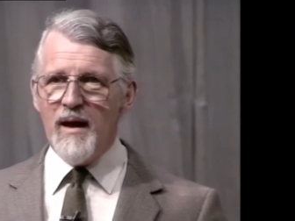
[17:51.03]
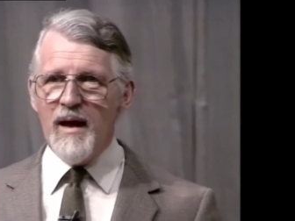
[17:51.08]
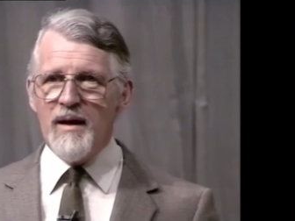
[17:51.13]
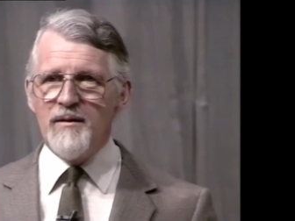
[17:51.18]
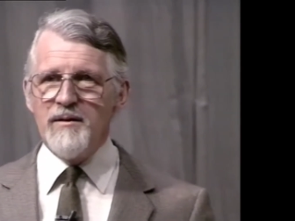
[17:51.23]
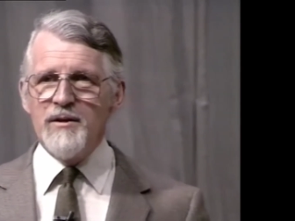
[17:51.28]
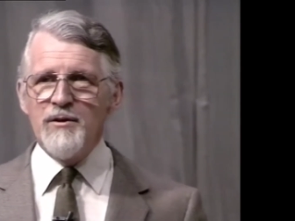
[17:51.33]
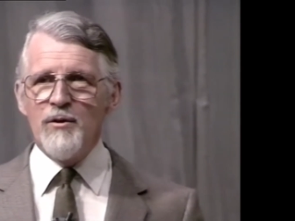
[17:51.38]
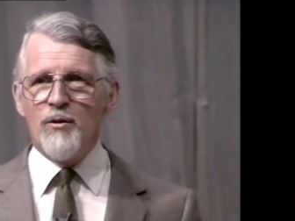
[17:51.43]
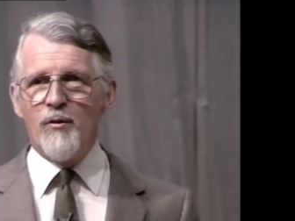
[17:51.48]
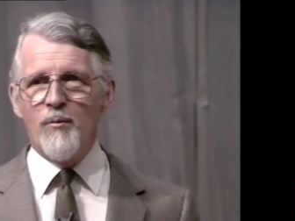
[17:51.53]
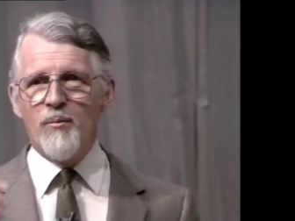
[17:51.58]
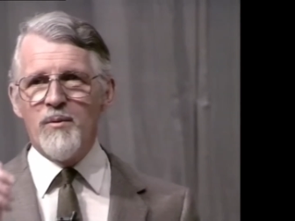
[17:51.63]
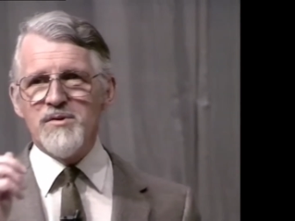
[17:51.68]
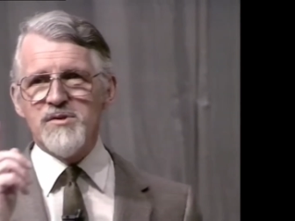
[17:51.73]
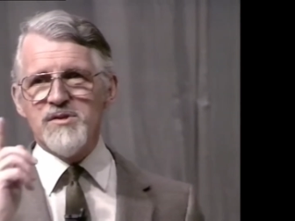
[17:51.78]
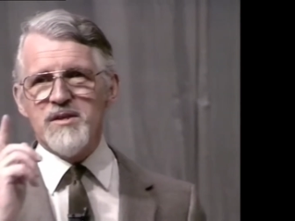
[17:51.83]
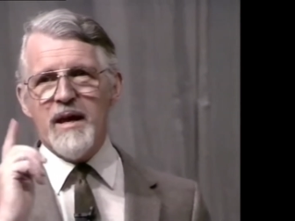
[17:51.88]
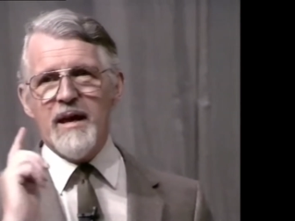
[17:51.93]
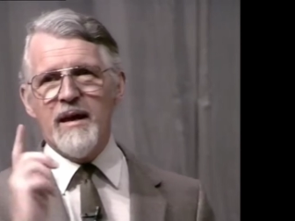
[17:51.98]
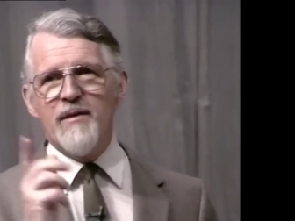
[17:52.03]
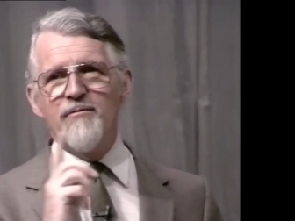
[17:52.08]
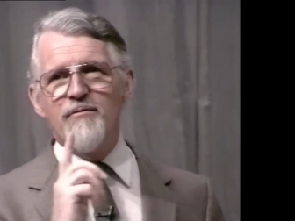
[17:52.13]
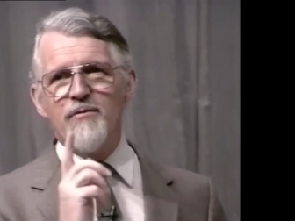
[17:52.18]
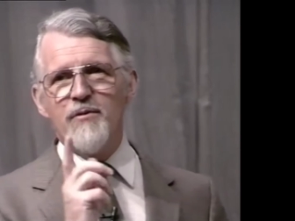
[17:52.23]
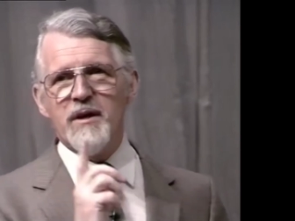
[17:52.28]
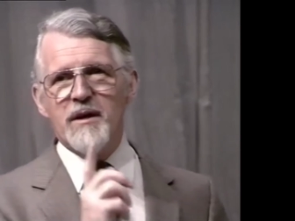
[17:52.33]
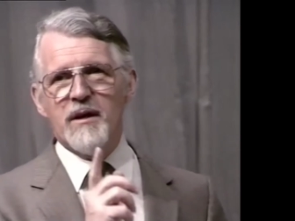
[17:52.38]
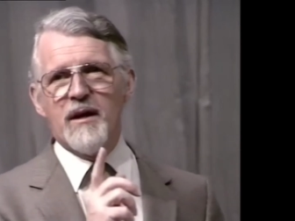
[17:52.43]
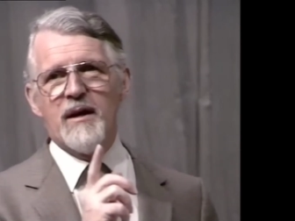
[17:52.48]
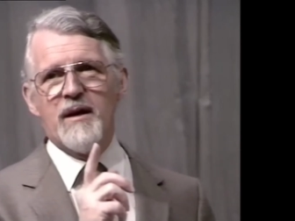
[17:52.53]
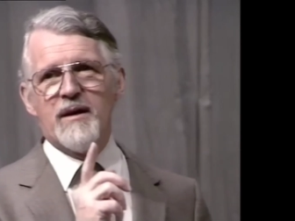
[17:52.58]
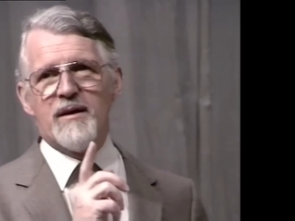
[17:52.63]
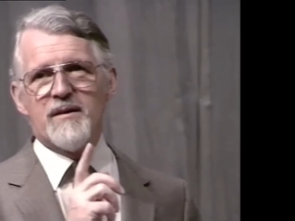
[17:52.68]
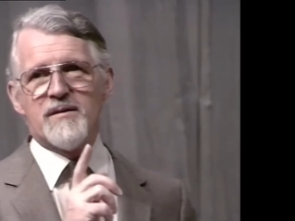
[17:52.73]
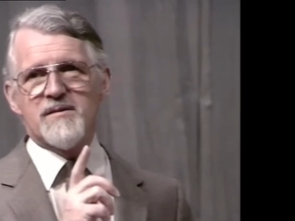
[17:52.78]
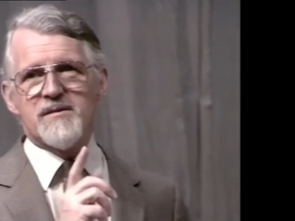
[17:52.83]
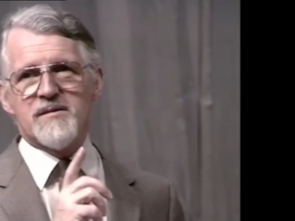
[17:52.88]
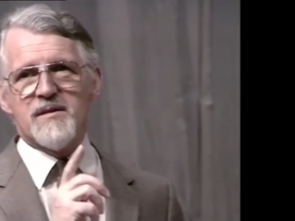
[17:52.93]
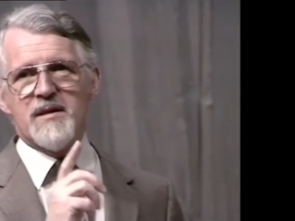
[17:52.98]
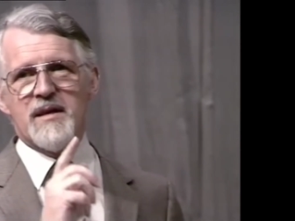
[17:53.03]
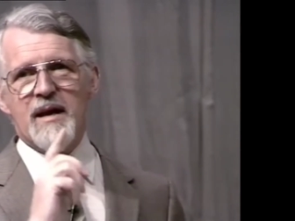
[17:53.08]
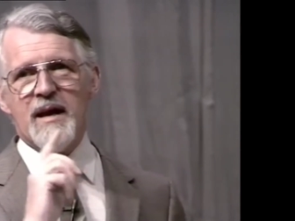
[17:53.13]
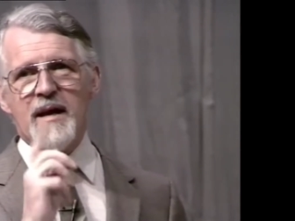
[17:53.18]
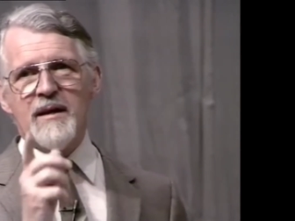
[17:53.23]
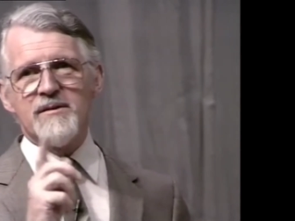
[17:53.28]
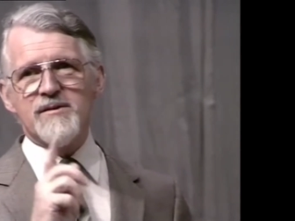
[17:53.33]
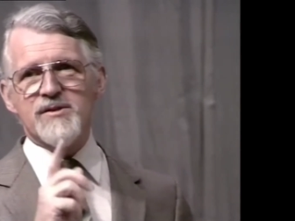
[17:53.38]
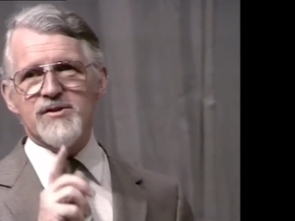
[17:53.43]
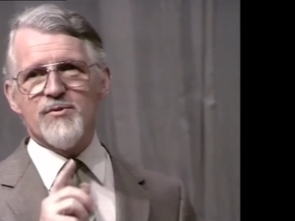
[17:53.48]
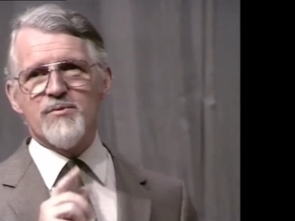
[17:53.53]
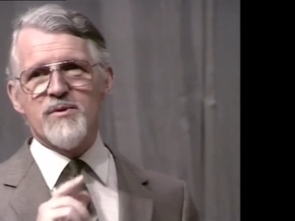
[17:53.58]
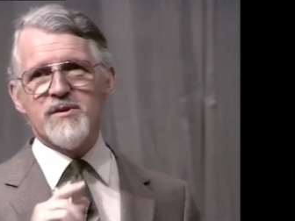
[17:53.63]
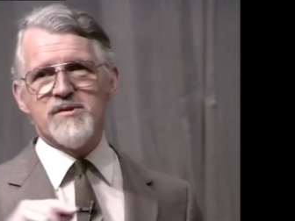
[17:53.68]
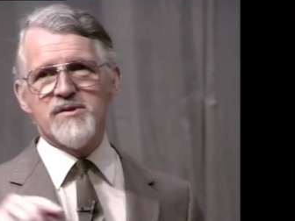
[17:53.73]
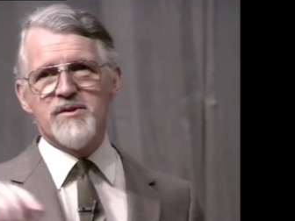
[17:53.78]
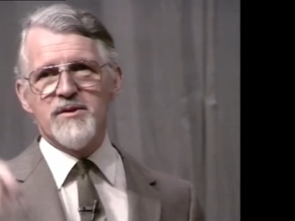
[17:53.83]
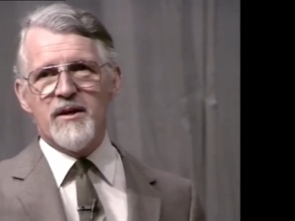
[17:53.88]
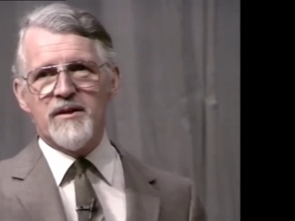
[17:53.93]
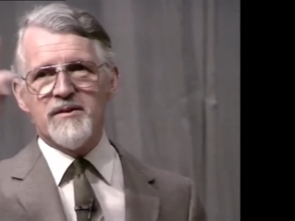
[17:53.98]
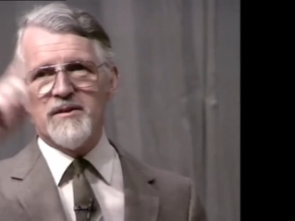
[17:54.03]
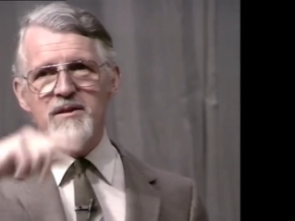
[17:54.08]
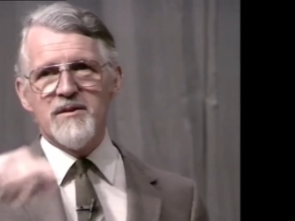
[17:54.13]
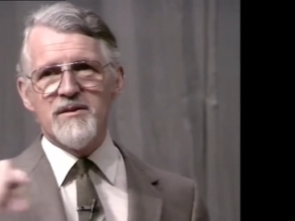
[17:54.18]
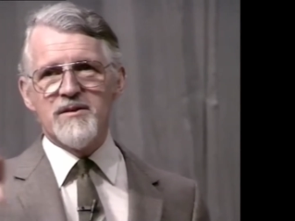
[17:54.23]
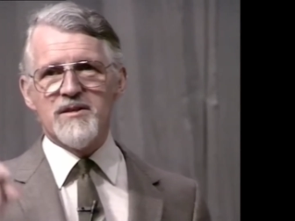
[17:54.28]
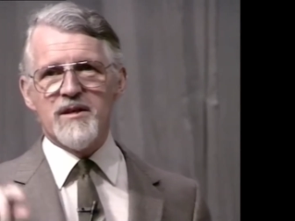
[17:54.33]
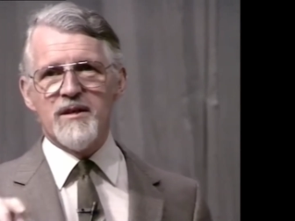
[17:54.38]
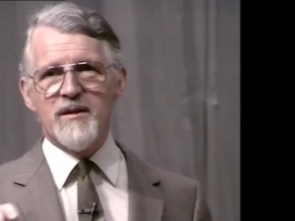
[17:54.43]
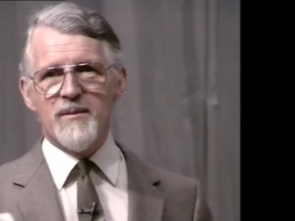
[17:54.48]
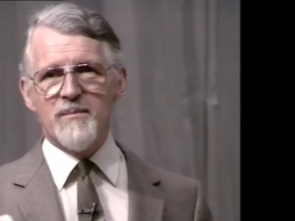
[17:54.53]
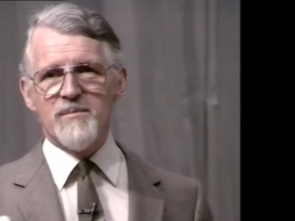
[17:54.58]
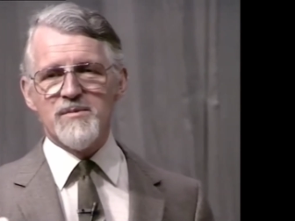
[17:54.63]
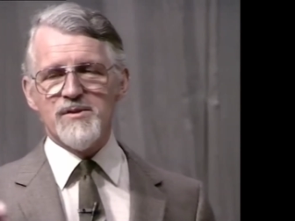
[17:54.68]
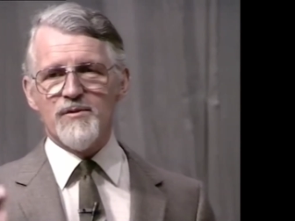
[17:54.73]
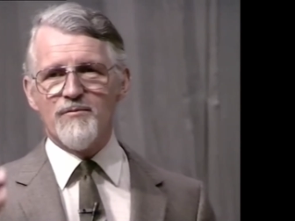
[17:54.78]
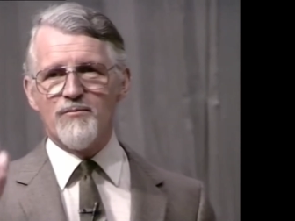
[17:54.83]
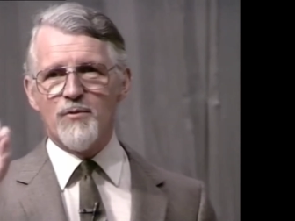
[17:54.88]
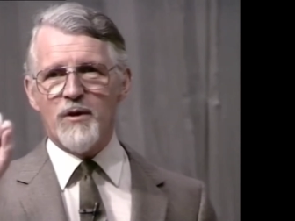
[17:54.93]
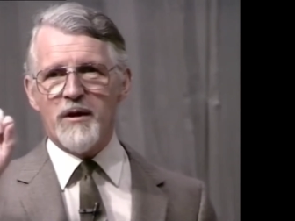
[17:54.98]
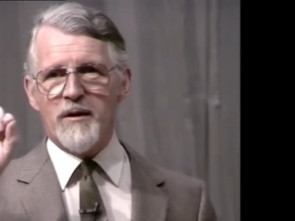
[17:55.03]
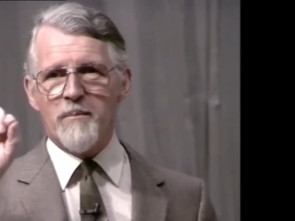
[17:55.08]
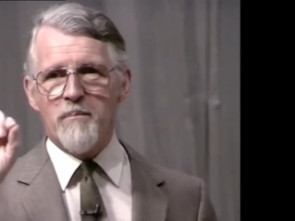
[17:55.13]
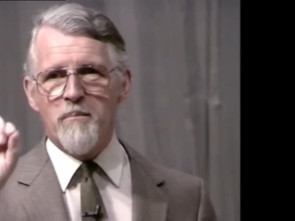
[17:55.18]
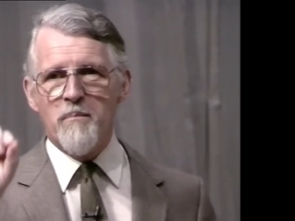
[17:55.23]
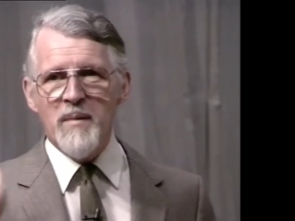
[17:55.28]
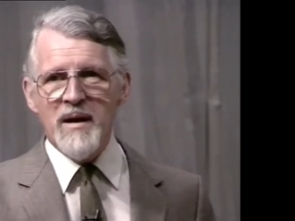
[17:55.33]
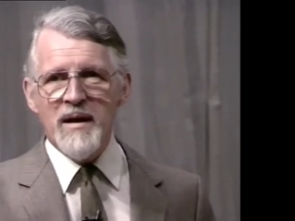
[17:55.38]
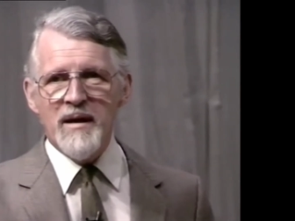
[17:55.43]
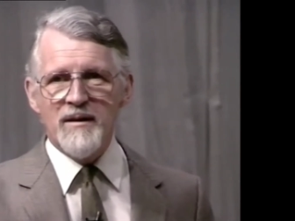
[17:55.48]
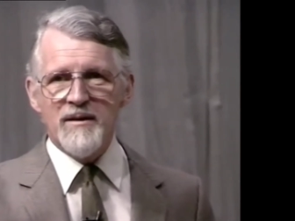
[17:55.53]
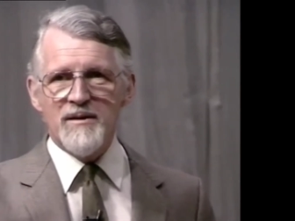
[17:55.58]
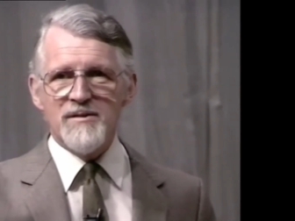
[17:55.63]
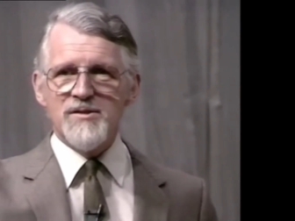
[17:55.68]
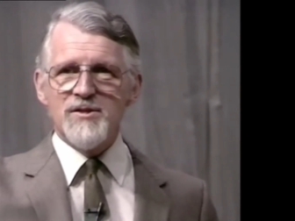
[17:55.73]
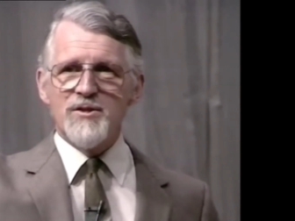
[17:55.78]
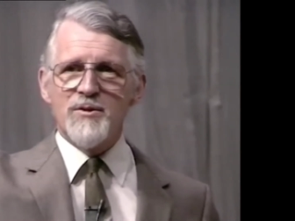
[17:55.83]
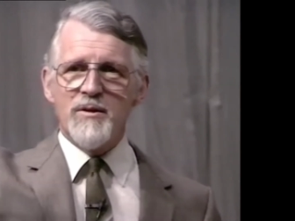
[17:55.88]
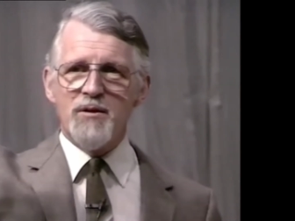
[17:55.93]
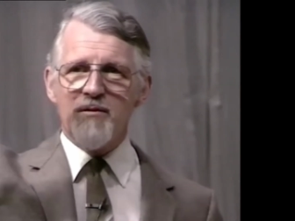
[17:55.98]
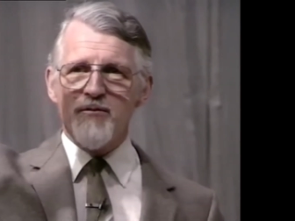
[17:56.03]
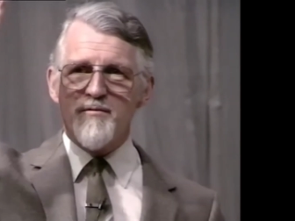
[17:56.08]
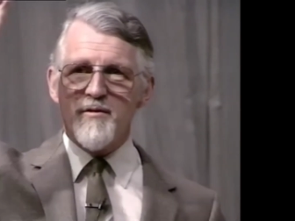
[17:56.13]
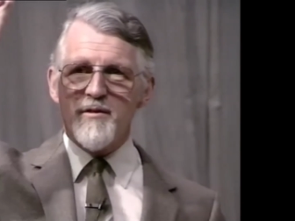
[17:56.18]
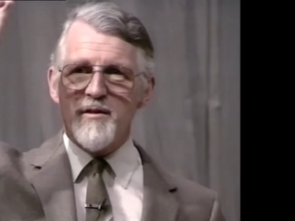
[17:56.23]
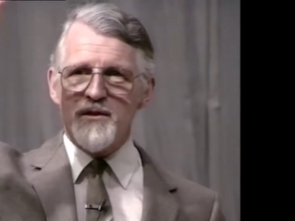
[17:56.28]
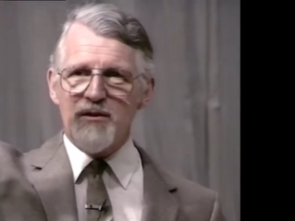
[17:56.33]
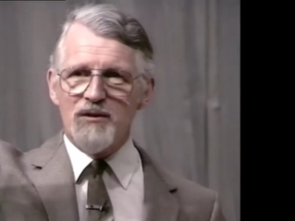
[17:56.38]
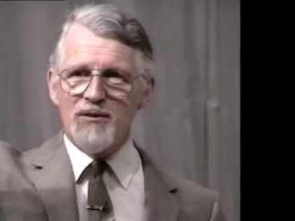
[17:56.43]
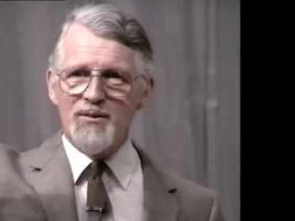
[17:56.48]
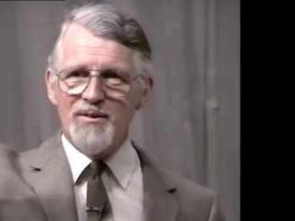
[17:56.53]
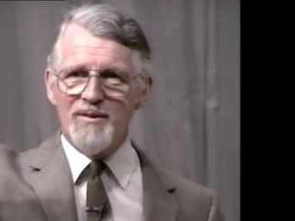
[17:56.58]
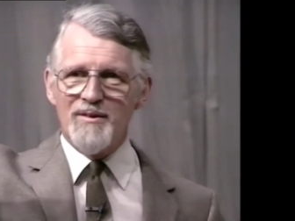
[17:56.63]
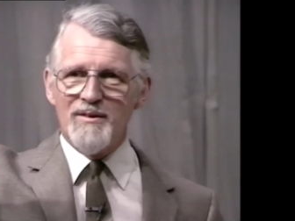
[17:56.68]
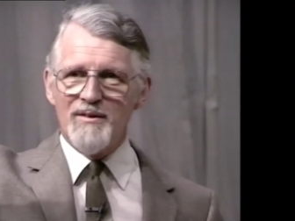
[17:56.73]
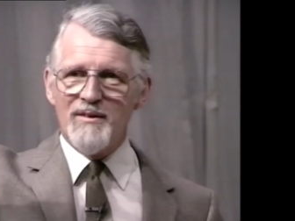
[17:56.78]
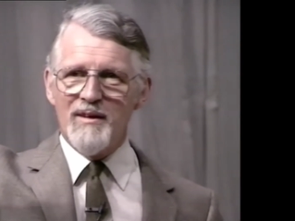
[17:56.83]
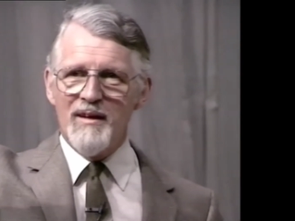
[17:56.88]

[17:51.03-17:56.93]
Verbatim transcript: And in almost every case, the answer is not in terms of what man is doing for the Lord,